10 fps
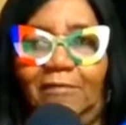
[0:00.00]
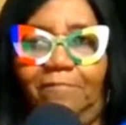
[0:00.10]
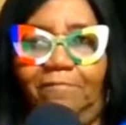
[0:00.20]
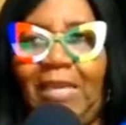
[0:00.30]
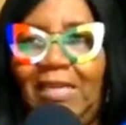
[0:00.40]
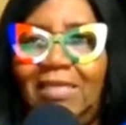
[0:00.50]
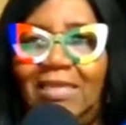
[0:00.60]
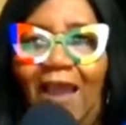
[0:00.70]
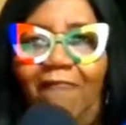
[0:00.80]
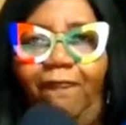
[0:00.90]
They did
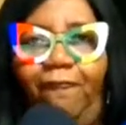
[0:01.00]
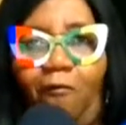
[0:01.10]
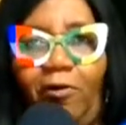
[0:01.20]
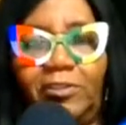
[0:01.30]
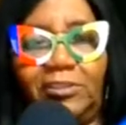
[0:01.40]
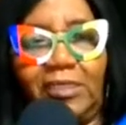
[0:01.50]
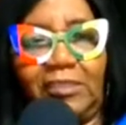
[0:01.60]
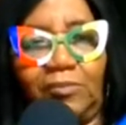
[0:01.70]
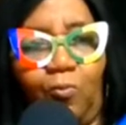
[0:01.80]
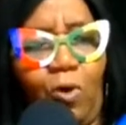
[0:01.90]
not force
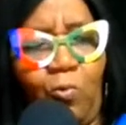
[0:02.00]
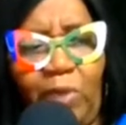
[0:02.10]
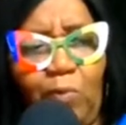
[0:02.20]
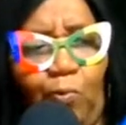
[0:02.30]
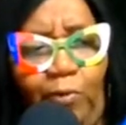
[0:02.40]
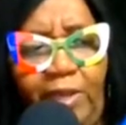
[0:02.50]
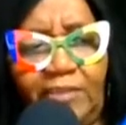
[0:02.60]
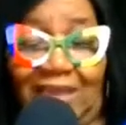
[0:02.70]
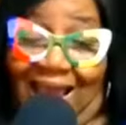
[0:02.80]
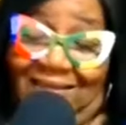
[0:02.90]
us. Were we
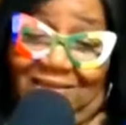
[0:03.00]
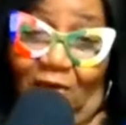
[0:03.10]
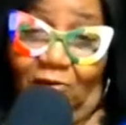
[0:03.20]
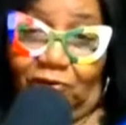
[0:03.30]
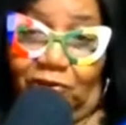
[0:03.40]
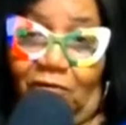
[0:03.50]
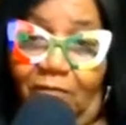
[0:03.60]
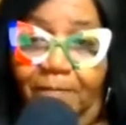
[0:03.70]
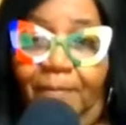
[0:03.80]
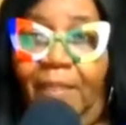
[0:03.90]
rich? I thought
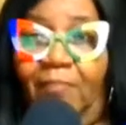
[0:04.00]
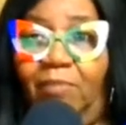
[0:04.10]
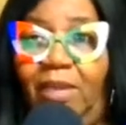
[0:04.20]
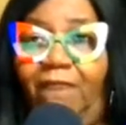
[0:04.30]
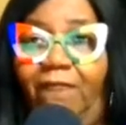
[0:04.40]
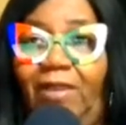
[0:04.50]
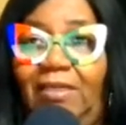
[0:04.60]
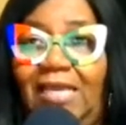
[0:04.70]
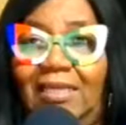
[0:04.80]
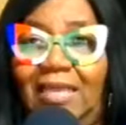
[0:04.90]
so, but I
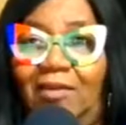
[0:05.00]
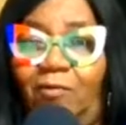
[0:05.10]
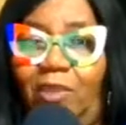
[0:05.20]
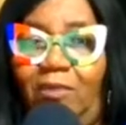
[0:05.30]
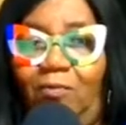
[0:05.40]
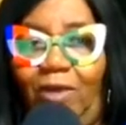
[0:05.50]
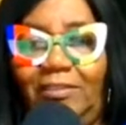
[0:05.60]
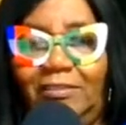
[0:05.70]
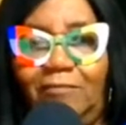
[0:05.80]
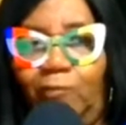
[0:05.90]
found out later we
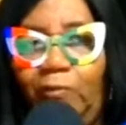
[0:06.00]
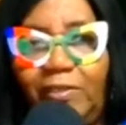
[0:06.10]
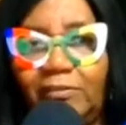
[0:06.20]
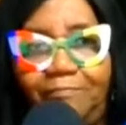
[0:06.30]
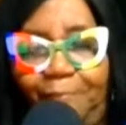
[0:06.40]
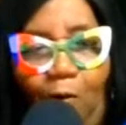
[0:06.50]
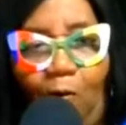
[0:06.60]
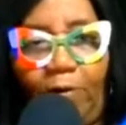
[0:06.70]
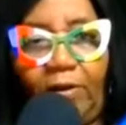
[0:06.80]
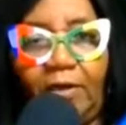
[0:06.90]
wasn't
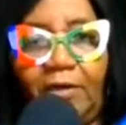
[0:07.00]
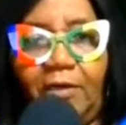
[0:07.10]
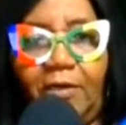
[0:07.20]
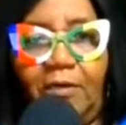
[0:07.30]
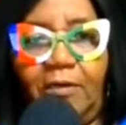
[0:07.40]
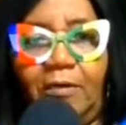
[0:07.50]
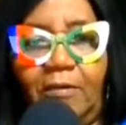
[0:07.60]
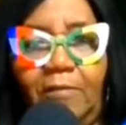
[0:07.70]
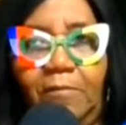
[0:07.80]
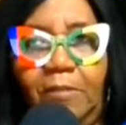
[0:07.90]
poor.
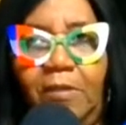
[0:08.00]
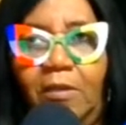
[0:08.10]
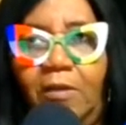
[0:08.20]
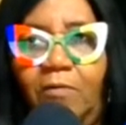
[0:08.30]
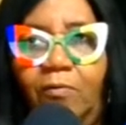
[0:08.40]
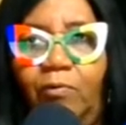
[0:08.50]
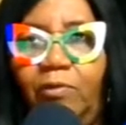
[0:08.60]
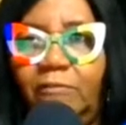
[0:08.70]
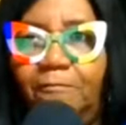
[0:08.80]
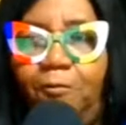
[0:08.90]
We
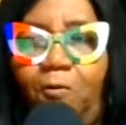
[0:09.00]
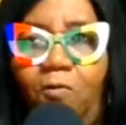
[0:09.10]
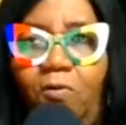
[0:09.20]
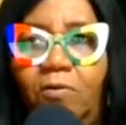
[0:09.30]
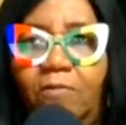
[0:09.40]
wasn't poor.